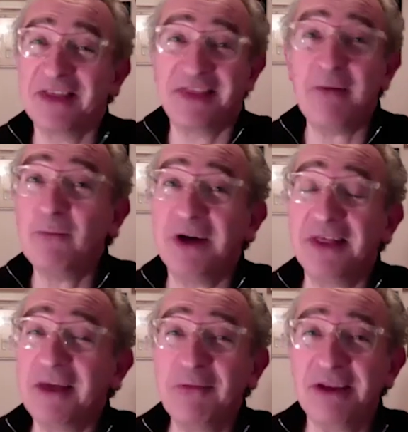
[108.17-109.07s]
then
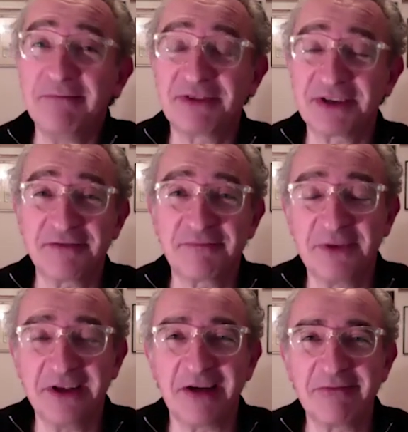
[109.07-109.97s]
and then we sort of,
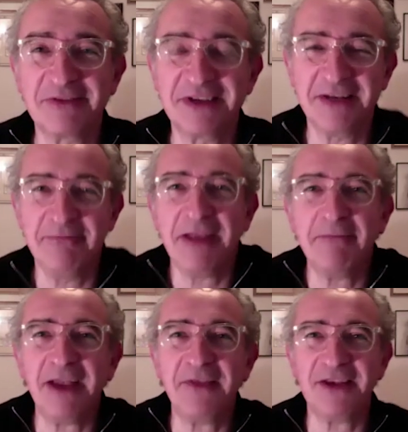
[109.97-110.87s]
you know, he, he
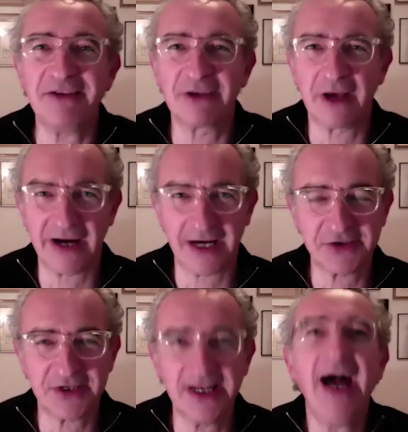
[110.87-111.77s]
made the introduction.